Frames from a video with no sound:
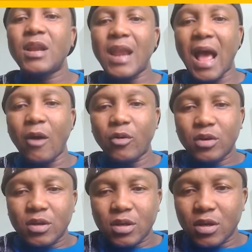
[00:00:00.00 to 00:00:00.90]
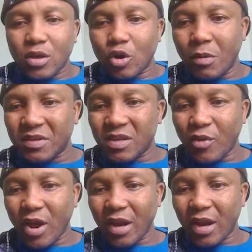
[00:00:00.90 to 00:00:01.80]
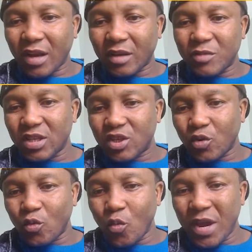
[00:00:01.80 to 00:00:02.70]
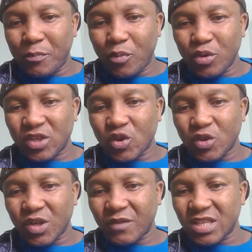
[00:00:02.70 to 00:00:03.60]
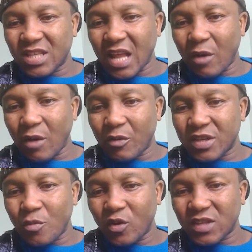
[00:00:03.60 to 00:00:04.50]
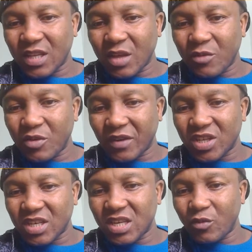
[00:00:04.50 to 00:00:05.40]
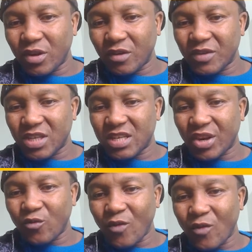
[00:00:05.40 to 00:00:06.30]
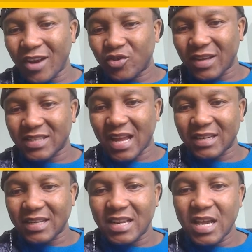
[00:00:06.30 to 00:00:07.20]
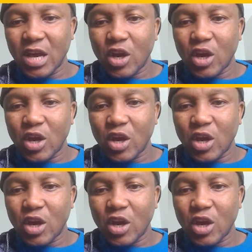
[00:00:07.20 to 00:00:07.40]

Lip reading: Now remember the product means you did. So we put this constant differentiate. Now this is going to be constant, then differentiate t. When you differentiate t, you get 1, so you write exactly.